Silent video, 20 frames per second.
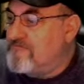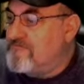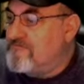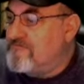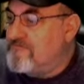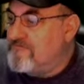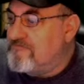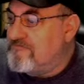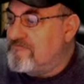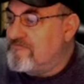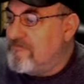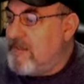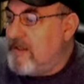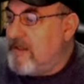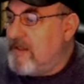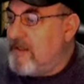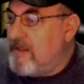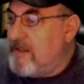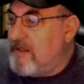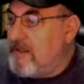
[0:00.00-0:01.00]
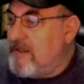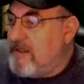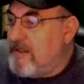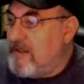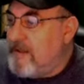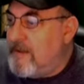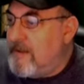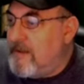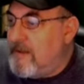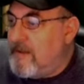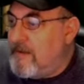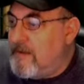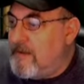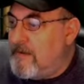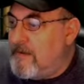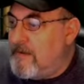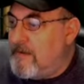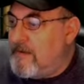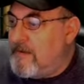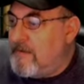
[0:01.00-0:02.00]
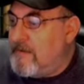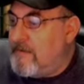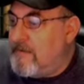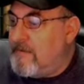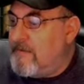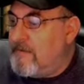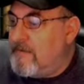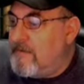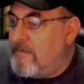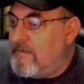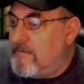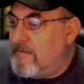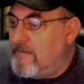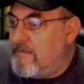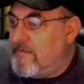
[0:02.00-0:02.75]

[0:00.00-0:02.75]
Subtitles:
(no one is talking)